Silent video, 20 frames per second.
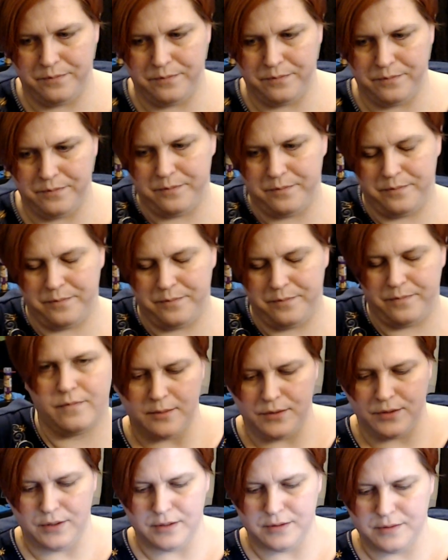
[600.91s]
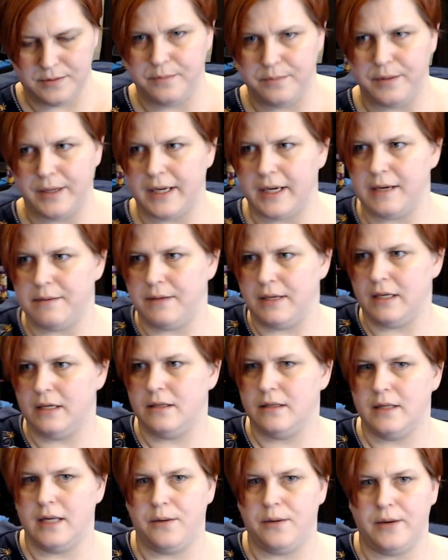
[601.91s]
my computer is bugging me.
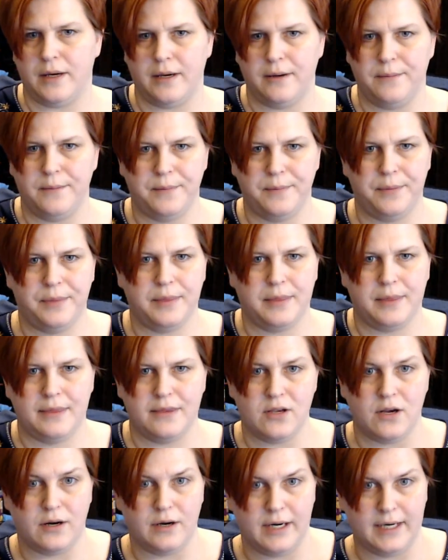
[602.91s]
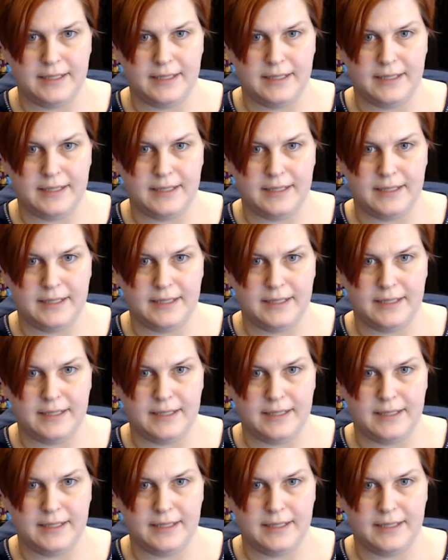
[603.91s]
There we go. Sorry.